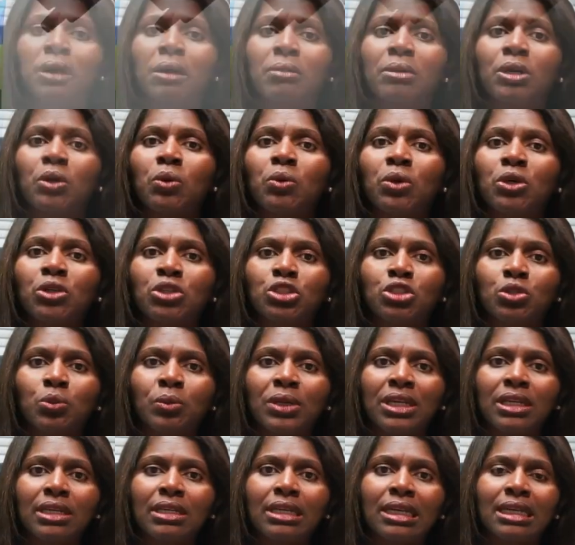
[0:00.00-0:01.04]
Public Works
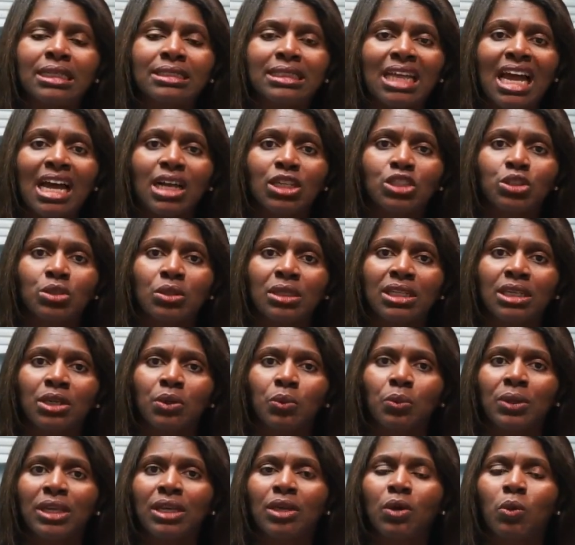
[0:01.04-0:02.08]
Week is actually
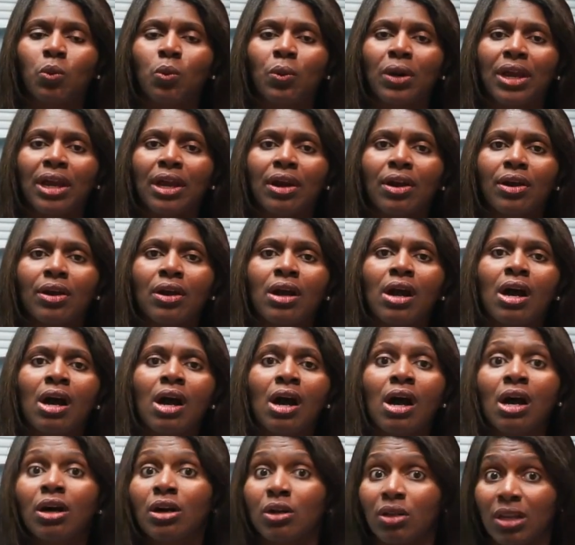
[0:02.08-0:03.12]
a week where
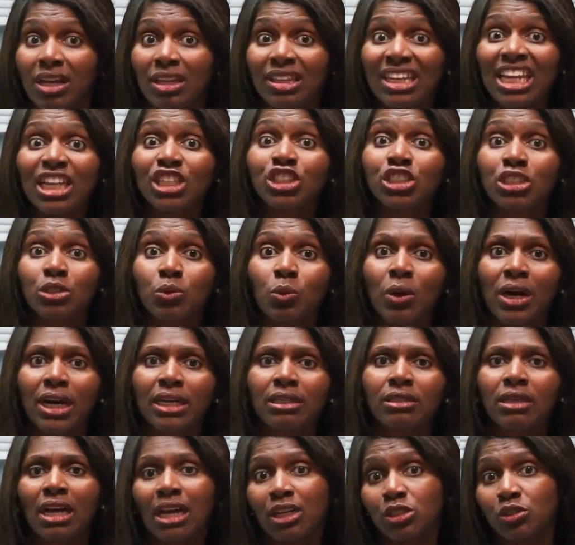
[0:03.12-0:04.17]

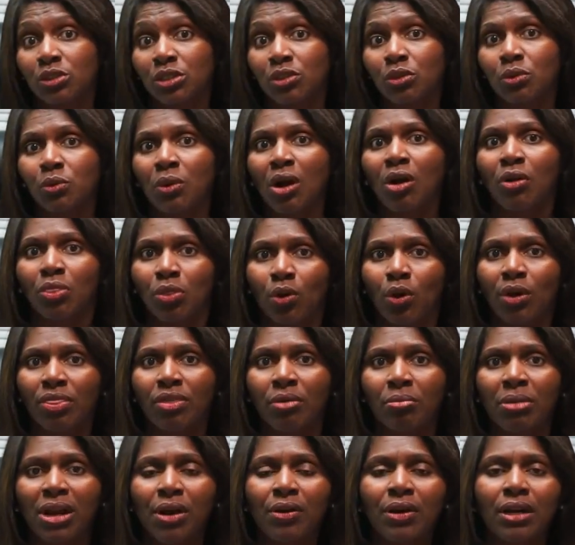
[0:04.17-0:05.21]
nationwide, actually throughout
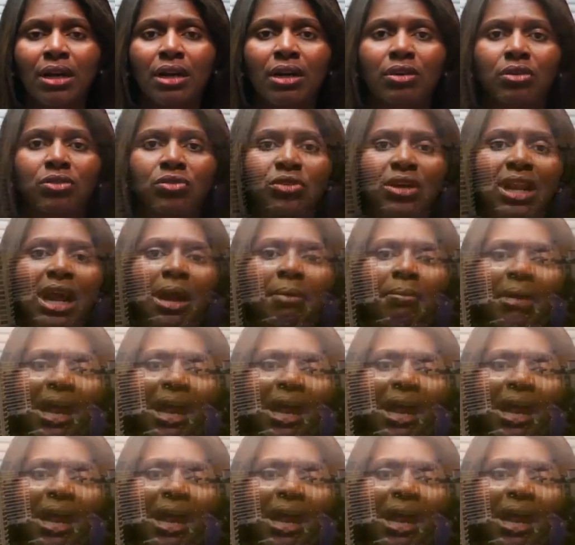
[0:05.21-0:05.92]
North America for that